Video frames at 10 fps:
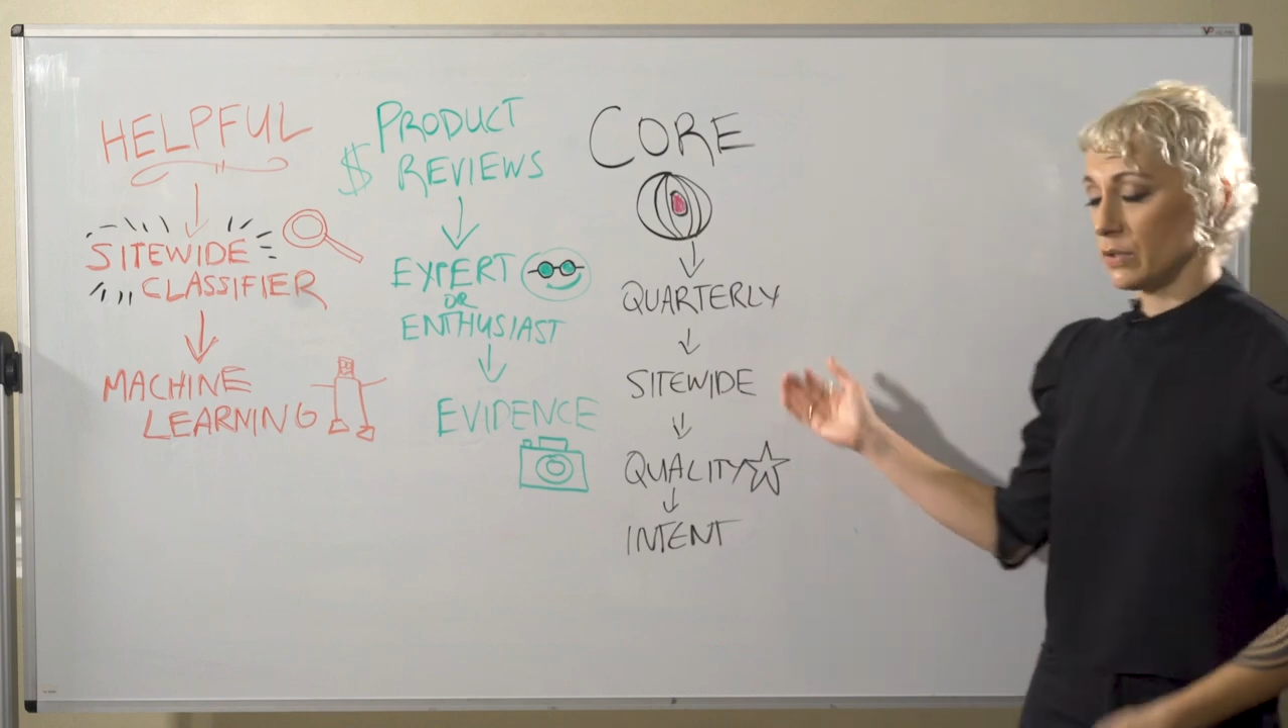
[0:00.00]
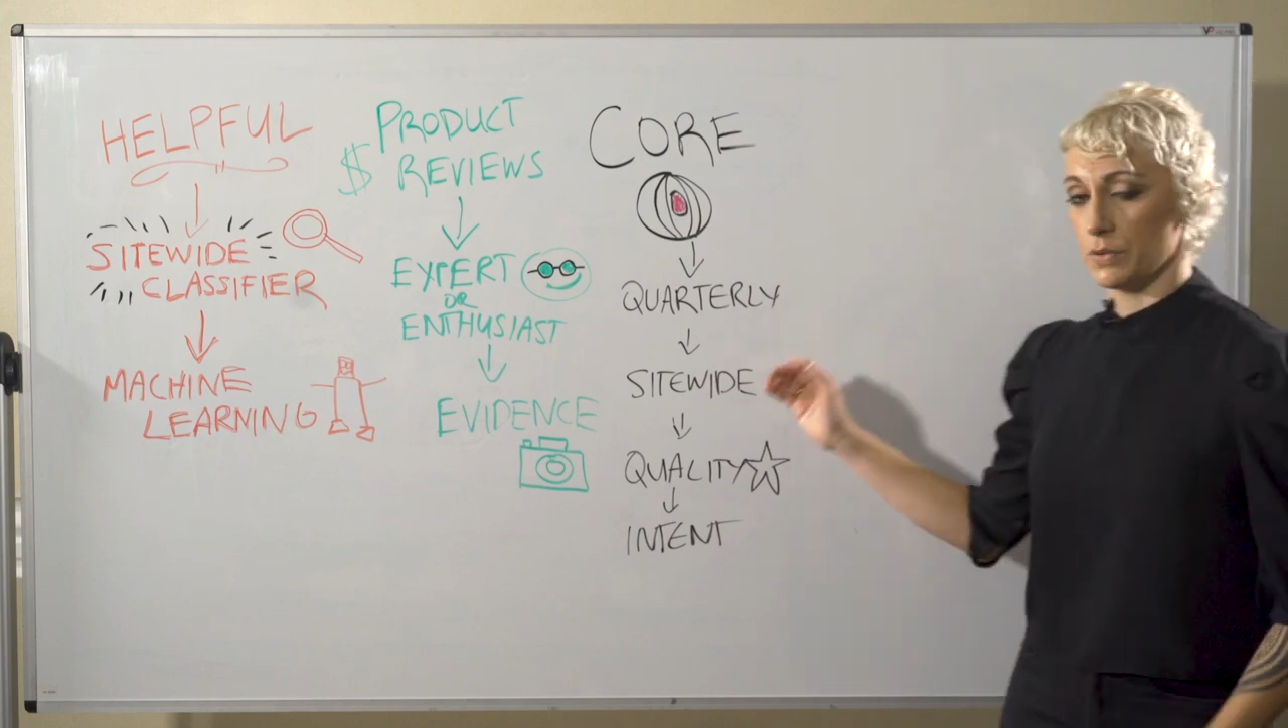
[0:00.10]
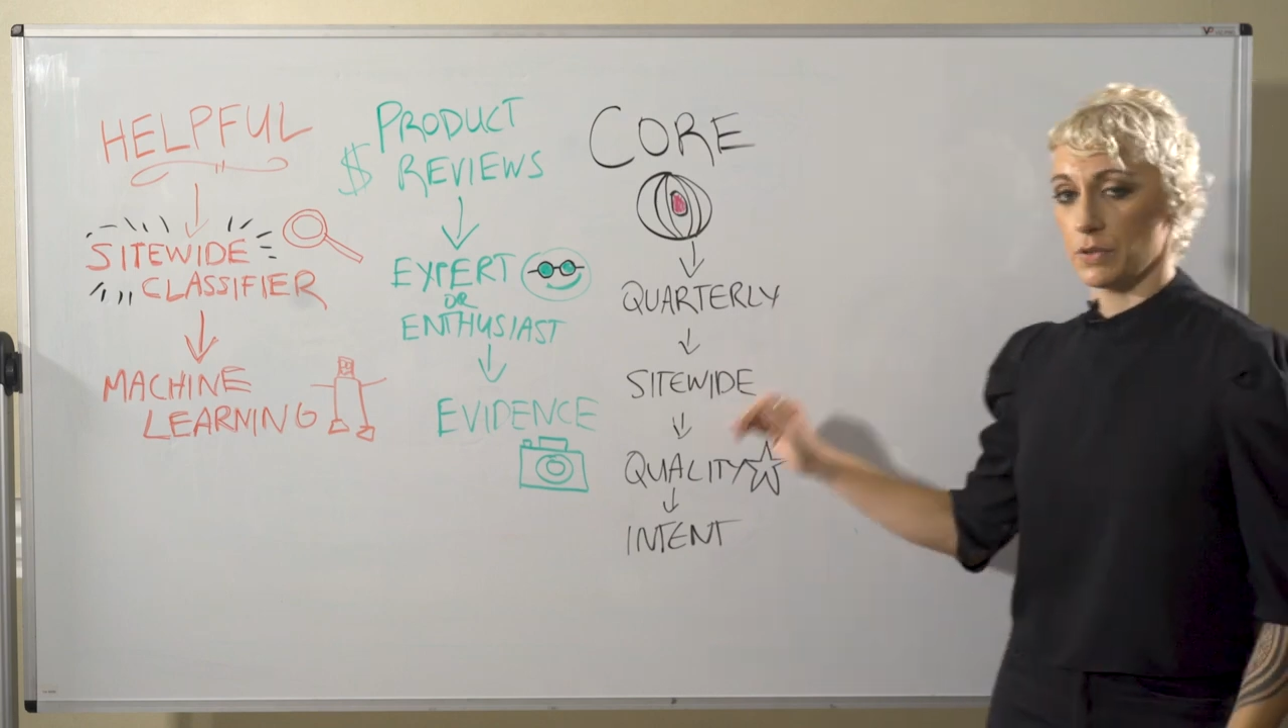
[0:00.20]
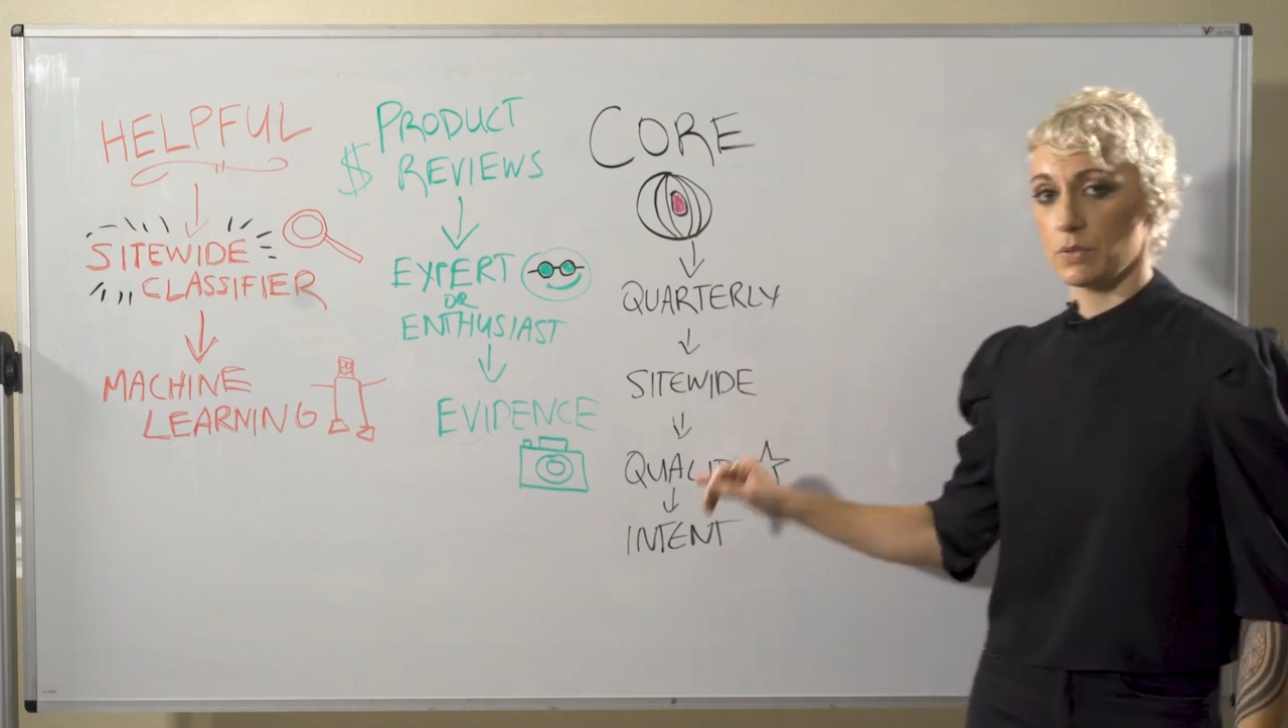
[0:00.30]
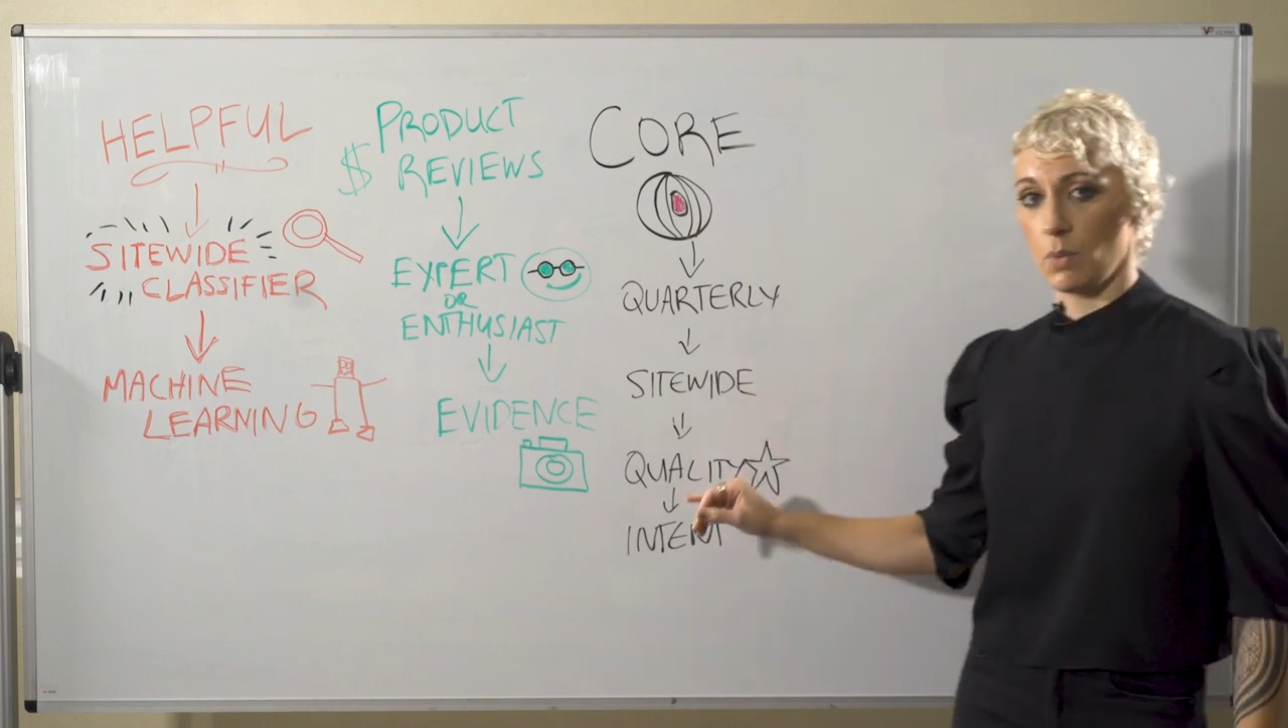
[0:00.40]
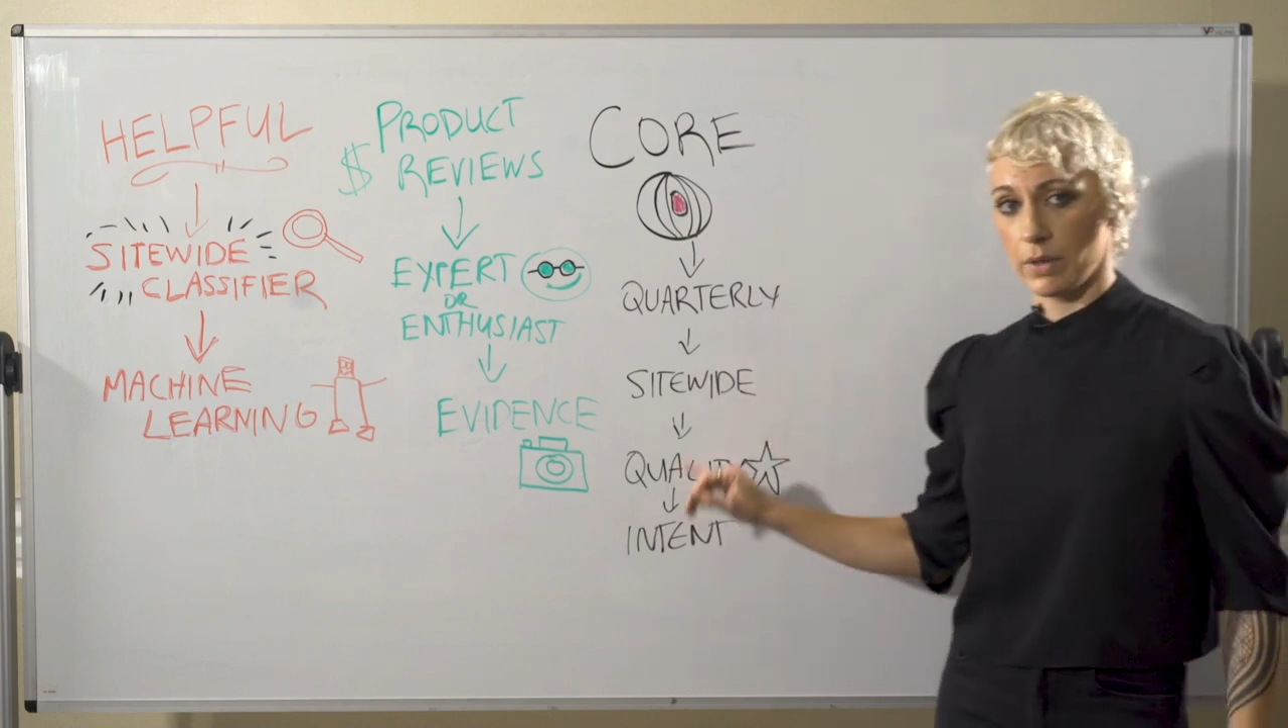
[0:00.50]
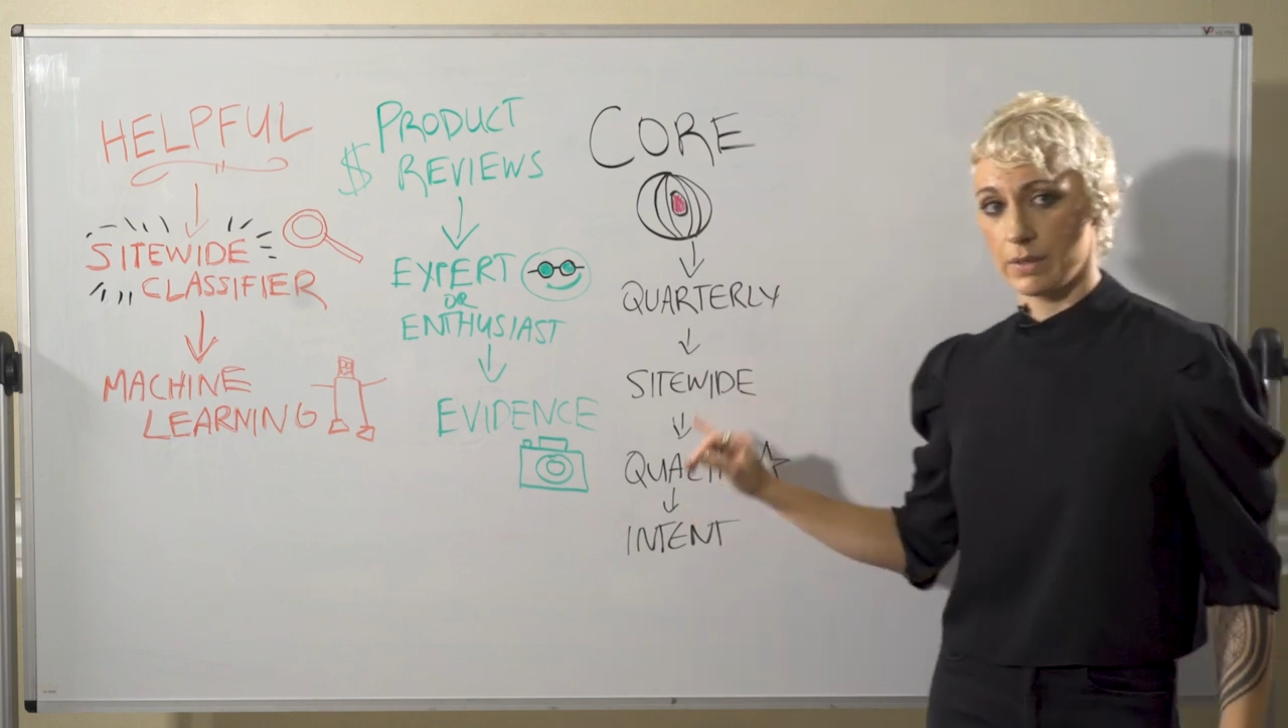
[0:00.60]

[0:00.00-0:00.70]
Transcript: users want